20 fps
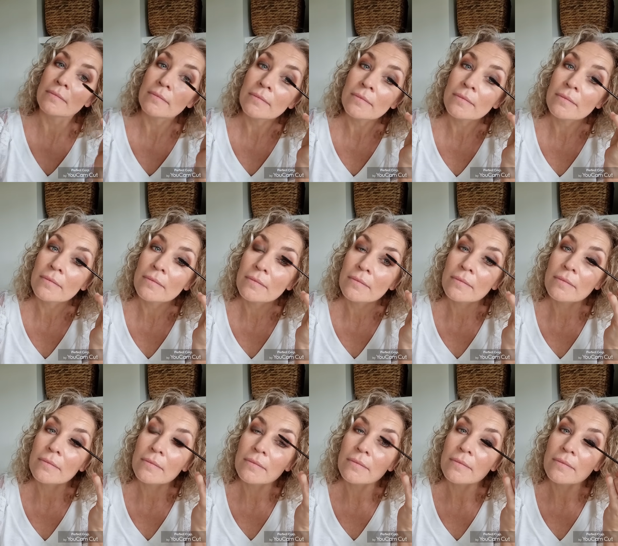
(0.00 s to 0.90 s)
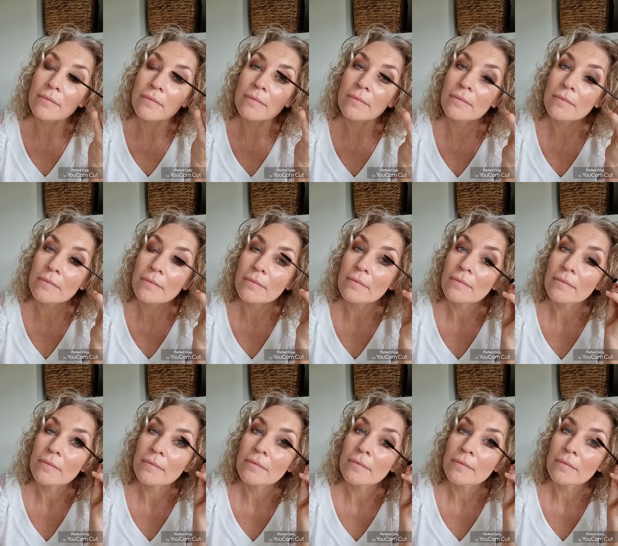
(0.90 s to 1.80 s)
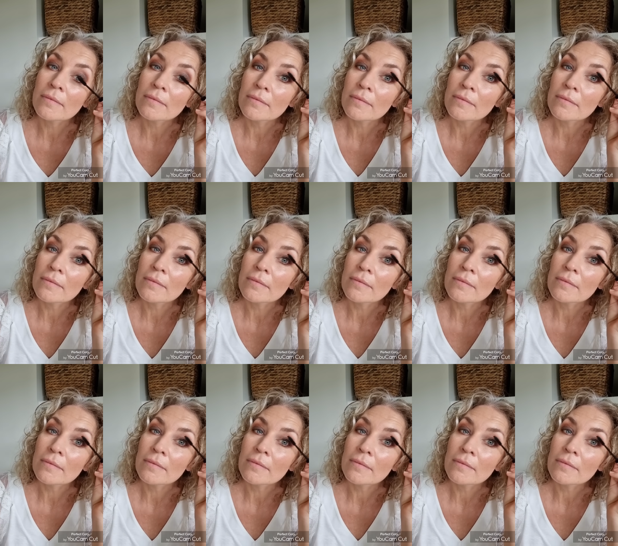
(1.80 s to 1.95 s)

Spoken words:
No one is speaking in this clip.